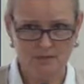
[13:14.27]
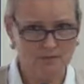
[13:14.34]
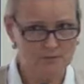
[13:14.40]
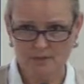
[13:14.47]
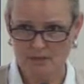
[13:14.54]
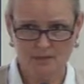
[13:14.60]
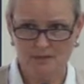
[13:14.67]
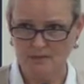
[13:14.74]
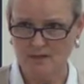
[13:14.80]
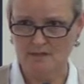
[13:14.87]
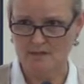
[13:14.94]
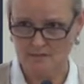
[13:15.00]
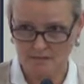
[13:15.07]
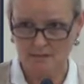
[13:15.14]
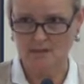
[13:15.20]
Don't think it
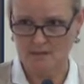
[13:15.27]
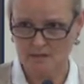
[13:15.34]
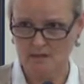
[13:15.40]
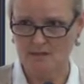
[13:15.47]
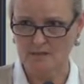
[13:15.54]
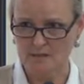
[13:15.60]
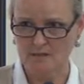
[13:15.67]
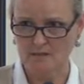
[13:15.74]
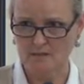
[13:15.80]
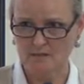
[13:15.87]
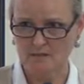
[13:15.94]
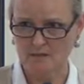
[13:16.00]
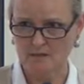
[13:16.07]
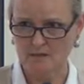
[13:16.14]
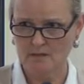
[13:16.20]
doesn't, it does.
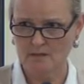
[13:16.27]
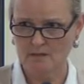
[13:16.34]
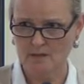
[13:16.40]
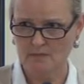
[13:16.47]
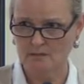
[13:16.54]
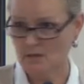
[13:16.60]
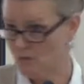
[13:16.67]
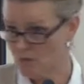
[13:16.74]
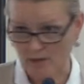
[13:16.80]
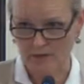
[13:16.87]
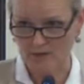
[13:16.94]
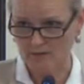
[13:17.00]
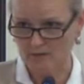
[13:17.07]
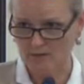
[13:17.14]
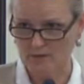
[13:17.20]
They meet
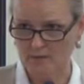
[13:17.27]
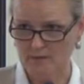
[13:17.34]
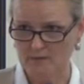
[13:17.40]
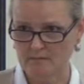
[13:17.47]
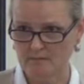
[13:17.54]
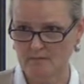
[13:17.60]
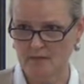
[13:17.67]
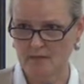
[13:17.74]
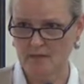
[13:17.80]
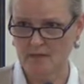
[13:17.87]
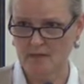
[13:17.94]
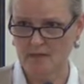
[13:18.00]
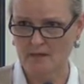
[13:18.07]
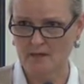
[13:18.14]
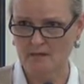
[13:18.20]
regularly.
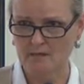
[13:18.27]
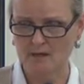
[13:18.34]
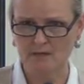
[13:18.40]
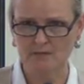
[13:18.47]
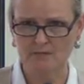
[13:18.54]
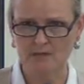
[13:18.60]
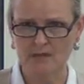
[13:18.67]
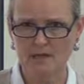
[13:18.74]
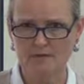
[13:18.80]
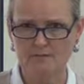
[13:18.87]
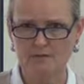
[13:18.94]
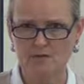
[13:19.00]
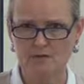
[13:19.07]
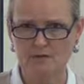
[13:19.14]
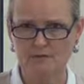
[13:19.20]
They not only
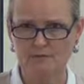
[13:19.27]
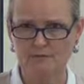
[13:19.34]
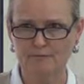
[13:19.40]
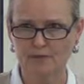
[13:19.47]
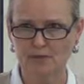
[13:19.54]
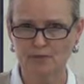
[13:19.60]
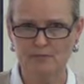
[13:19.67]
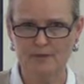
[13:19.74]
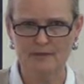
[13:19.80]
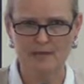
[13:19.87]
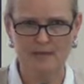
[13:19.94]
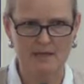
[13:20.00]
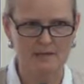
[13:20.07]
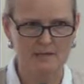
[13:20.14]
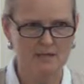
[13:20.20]
have a shared view,
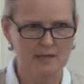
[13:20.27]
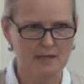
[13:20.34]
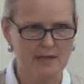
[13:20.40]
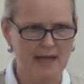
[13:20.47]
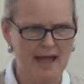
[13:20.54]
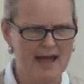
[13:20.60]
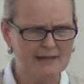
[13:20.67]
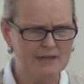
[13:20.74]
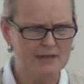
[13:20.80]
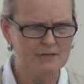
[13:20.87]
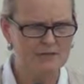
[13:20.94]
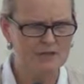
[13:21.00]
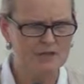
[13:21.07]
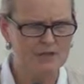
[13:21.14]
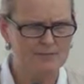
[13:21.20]
but they take
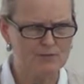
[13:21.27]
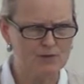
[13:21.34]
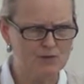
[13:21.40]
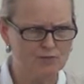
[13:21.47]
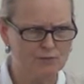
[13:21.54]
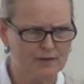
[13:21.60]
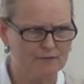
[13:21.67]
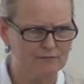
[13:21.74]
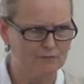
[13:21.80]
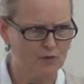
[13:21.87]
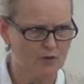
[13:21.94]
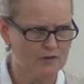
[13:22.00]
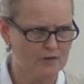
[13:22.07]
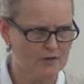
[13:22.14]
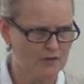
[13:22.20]
active steps to
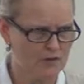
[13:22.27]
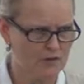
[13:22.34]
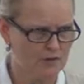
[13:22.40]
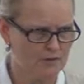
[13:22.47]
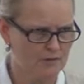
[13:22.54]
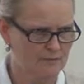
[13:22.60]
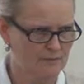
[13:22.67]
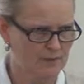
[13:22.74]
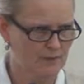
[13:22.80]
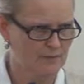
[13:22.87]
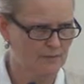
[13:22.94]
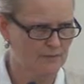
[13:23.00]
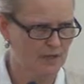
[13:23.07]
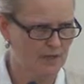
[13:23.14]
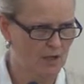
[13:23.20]
reinforce that shared view.
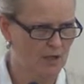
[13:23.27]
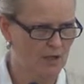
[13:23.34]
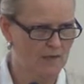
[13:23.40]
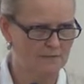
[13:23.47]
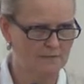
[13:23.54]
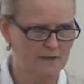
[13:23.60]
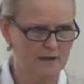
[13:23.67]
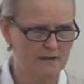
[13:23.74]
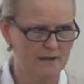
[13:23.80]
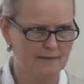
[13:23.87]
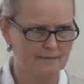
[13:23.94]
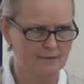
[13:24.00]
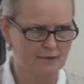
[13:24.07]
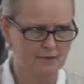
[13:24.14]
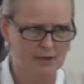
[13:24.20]
They codify
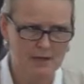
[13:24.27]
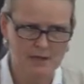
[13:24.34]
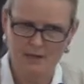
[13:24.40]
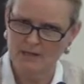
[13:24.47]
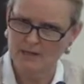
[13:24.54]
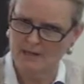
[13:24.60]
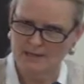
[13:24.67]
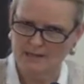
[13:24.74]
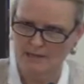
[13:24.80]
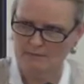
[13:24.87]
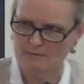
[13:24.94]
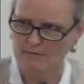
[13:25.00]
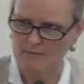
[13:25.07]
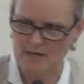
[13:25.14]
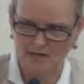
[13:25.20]
that view, and
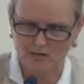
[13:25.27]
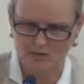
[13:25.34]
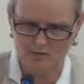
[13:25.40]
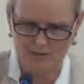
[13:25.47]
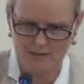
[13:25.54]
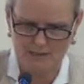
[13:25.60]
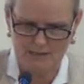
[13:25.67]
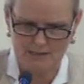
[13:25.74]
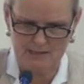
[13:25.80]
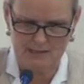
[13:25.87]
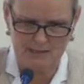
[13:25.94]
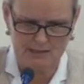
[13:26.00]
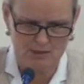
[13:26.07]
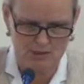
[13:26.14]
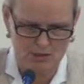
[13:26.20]
they make sure it
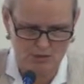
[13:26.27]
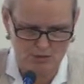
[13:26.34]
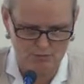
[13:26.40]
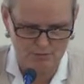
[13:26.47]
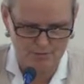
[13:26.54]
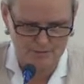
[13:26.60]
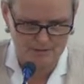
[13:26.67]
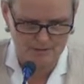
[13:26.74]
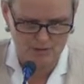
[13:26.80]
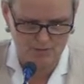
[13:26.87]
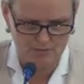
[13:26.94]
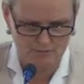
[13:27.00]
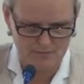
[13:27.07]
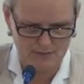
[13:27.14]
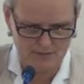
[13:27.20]
gets into
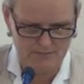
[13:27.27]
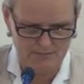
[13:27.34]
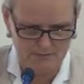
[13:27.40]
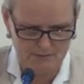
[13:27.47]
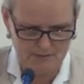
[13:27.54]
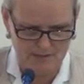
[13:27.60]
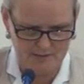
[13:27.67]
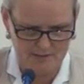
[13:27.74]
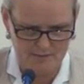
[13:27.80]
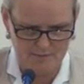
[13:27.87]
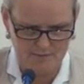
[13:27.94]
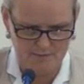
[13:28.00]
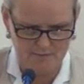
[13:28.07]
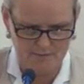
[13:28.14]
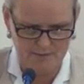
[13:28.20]
position papers and
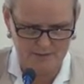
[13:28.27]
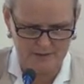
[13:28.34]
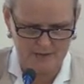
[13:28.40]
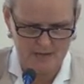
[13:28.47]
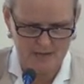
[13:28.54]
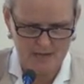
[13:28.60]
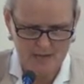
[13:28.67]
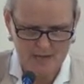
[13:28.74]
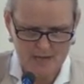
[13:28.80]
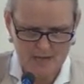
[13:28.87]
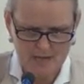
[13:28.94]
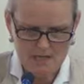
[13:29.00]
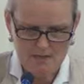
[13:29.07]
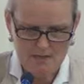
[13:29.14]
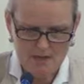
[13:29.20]
so forth.
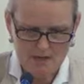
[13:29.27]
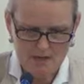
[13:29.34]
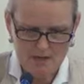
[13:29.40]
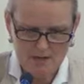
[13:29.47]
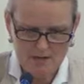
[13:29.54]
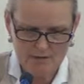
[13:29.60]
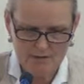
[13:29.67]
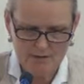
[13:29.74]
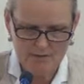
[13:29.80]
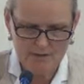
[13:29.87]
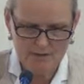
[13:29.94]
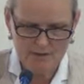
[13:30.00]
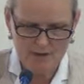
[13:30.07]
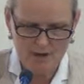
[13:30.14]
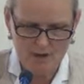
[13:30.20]
They
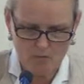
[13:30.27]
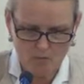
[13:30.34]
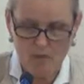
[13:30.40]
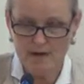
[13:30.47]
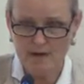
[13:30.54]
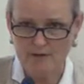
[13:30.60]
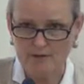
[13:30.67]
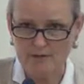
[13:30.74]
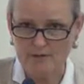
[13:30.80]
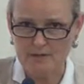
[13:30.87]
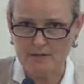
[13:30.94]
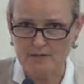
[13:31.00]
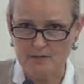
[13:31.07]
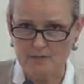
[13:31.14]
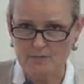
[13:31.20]
are aware
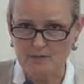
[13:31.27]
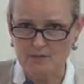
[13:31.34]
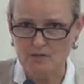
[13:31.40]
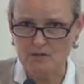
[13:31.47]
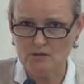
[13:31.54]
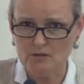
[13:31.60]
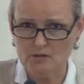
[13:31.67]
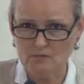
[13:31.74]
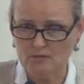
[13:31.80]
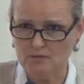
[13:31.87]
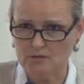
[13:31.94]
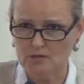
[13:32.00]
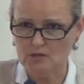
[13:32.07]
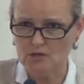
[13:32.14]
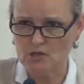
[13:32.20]
that their position in the
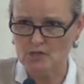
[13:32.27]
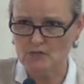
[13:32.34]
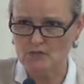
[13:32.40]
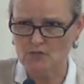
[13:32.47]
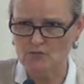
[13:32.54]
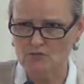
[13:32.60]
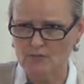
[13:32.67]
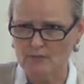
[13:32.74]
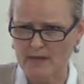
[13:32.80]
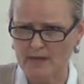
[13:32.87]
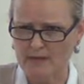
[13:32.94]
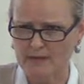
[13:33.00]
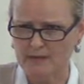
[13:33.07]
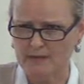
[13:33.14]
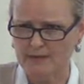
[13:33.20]
world is changing
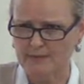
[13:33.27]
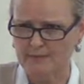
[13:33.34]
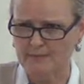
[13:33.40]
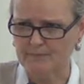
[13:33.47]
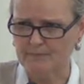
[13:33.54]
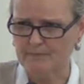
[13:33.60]
dramatically.